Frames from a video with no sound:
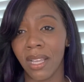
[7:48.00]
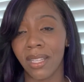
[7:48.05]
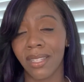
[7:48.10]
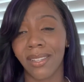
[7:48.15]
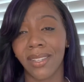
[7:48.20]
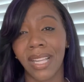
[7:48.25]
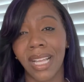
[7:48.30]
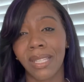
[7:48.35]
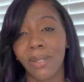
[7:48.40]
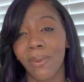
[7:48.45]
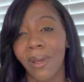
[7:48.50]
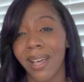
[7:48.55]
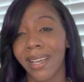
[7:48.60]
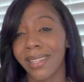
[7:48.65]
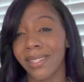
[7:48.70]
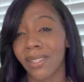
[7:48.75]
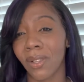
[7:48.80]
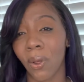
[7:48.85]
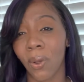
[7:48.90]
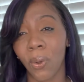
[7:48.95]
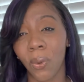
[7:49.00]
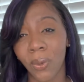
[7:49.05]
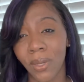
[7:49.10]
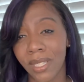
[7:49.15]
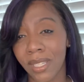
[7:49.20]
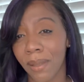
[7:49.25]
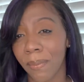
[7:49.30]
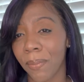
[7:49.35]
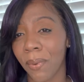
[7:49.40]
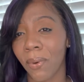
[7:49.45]
so that's why it's always
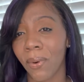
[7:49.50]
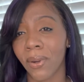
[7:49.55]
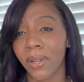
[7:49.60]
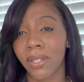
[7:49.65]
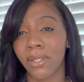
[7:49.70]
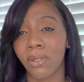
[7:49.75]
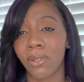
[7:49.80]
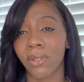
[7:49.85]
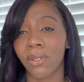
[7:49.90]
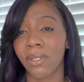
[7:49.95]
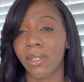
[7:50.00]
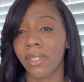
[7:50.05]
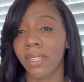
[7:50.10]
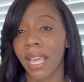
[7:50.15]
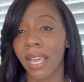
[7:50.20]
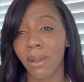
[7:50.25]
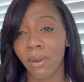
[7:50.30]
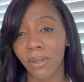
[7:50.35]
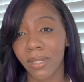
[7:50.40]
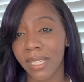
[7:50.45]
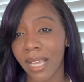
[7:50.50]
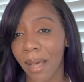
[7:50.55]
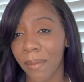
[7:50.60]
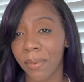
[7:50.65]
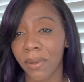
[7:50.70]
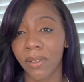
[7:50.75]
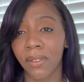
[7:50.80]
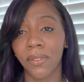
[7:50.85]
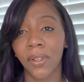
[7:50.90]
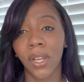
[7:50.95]
important to stay on top
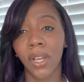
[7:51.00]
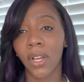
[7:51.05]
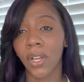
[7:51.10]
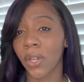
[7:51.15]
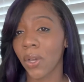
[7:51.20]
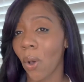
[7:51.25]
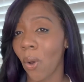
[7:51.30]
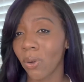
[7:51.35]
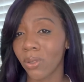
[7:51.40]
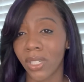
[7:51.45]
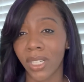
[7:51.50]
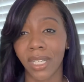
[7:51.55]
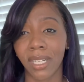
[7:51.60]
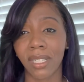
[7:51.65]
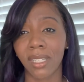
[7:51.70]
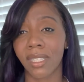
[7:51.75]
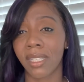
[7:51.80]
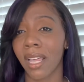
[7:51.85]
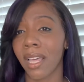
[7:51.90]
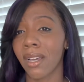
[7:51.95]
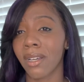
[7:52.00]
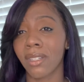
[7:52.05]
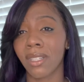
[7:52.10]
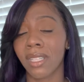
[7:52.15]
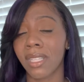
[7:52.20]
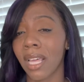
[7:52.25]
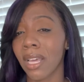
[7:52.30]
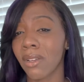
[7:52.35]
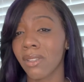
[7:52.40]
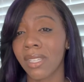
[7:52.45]
of coaching, stay,
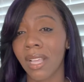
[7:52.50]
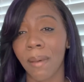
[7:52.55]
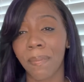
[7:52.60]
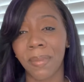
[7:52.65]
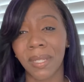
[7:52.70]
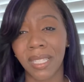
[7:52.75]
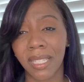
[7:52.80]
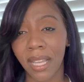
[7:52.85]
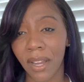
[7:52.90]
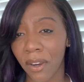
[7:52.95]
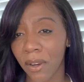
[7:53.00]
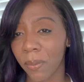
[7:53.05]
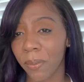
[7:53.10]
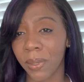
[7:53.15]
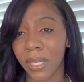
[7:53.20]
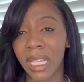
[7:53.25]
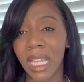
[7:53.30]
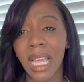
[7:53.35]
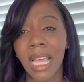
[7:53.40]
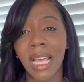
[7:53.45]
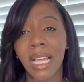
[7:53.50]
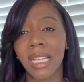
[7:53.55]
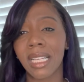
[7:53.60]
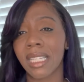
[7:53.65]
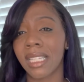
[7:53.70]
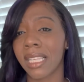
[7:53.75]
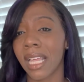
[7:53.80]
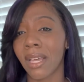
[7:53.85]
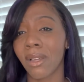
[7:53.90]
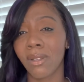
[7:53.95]
stay on top of therapy,
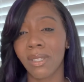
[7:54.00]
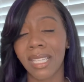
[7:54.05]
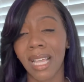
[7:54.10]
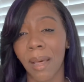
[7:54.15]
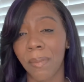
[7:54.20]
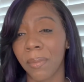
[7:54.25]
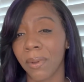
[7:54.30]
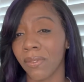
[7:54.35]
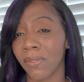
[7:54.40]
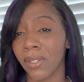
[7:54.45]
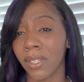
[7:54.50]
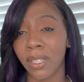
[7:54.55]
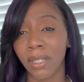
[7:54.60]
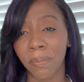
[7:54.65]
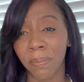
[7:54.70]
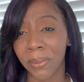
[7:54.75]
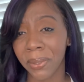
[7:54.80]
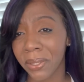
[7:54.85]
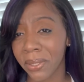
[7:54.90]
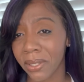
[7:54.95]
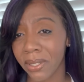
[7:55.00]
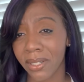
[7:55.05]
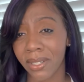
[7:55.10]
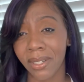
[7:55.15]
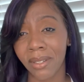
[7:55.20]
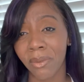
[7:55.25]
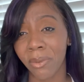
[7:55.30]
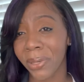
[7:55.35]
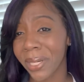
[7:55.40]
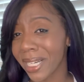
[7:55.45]
stay on top of good books,
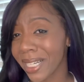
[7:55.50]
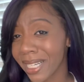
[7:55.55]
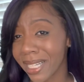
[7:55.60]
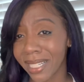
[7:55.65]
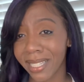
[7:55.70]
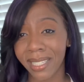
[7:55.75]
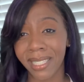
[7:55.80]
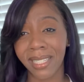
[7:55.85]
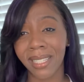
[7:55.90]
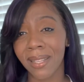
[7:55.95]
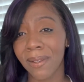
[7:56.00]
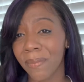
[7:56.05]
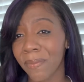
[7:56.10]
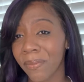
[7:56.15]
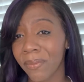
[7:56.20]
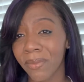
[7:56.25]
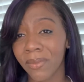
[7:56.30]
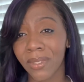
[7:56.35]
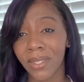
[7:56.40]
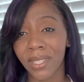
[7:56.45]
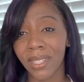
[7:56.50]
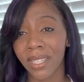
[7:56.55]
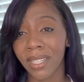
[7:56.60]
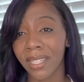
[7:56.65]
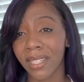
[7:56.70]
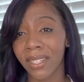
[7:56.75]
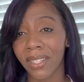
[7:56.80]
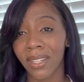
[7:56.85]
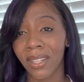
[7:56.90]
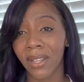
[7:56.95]
good reads.
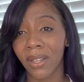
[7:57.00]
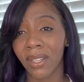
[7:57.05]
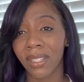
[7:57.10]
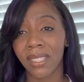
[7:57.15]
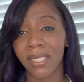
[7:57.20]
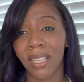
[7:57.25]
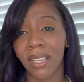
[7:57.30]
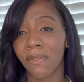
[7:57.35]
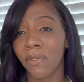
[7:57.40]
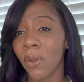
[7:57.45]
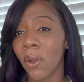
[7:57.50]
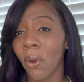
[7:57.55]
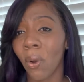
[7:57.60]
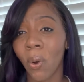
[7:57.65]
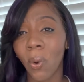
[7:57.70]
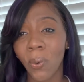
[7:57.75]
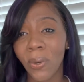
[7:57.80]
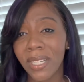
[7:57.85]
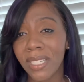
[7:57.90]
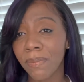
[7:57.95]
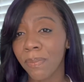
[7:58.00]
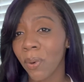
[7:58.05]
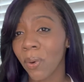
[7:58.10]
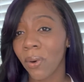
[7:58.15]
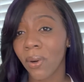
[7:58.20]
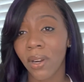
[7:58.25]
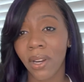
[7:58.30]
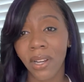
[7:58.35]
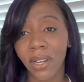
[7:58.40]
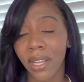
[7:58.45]
If you're always
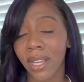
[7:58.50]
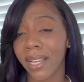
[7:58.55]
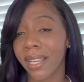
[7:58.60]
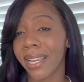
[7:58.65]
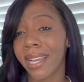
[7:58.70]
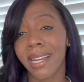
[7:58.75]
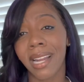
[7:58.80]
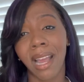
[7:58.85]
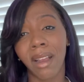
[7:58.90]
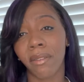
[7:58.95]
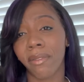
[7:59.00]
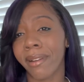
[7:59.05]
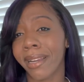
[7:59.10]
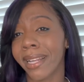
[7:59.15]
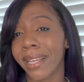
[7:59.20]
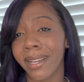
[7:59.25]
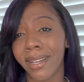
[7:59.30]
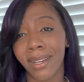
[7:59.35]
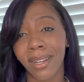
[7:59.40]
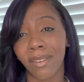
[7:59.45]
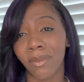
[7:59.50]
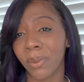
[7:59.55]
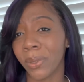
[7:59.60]
bored, you're not reading enough